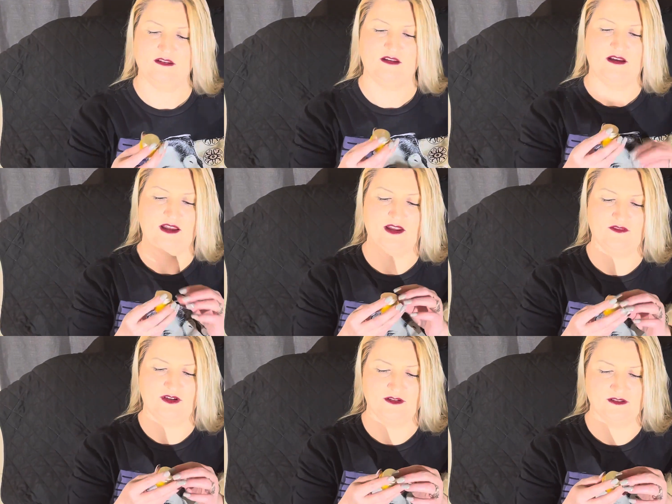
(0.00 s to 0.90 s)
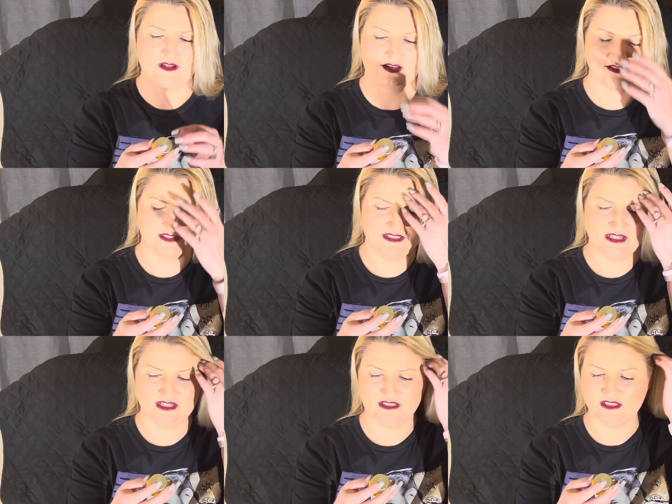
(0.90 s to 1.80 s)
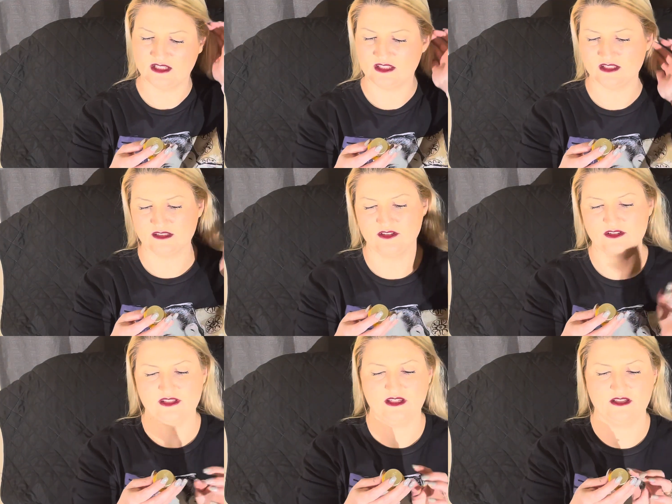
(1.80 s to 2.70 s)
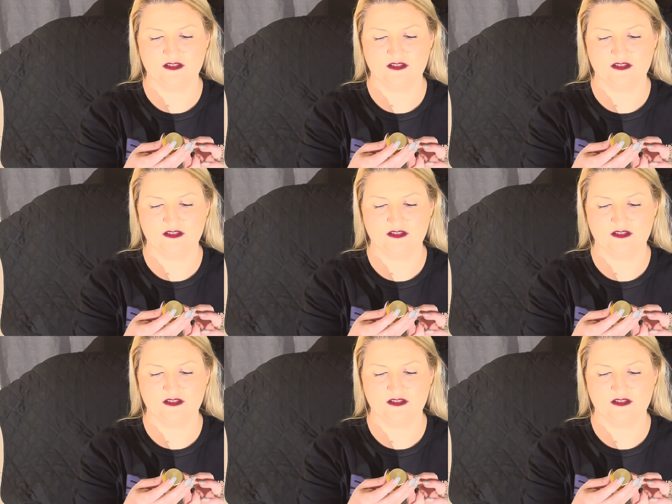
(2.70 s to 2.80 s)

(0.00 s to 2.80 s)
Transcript: I have L'Occitane, I think is how you say it,